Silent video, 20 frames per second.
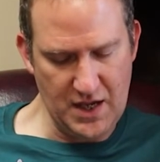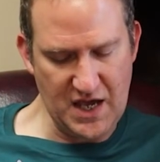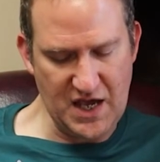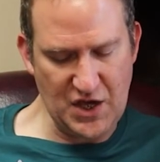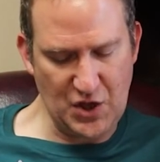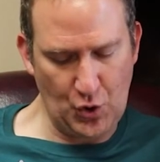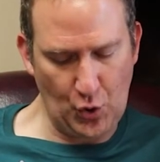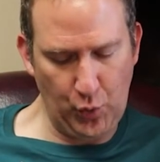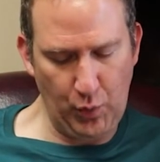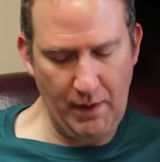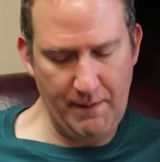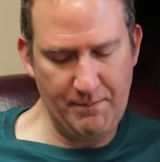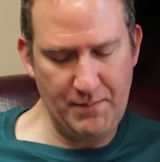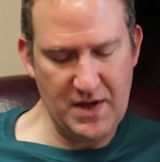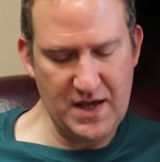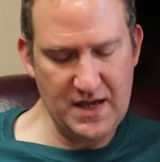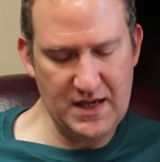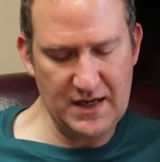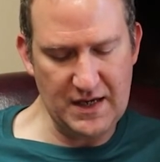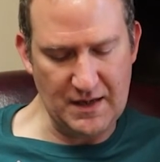
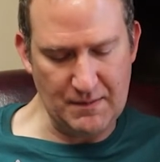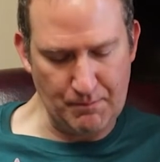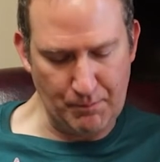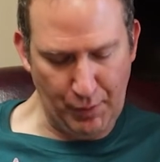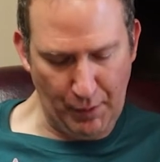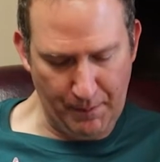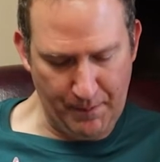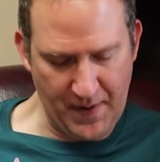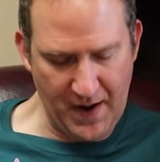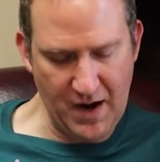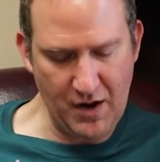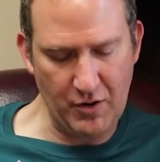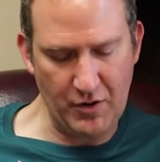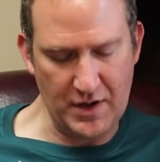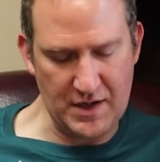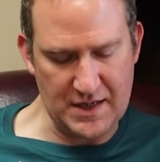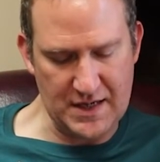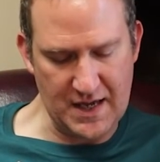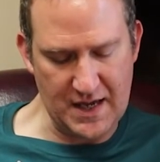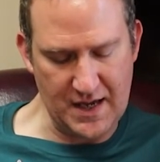equipping and
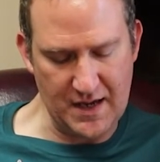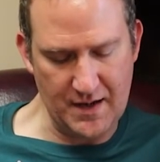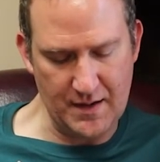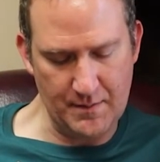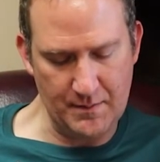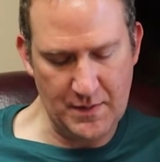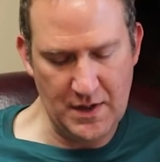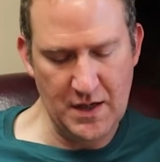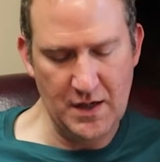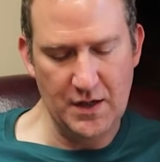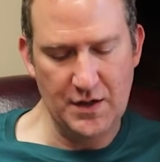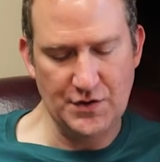preparing him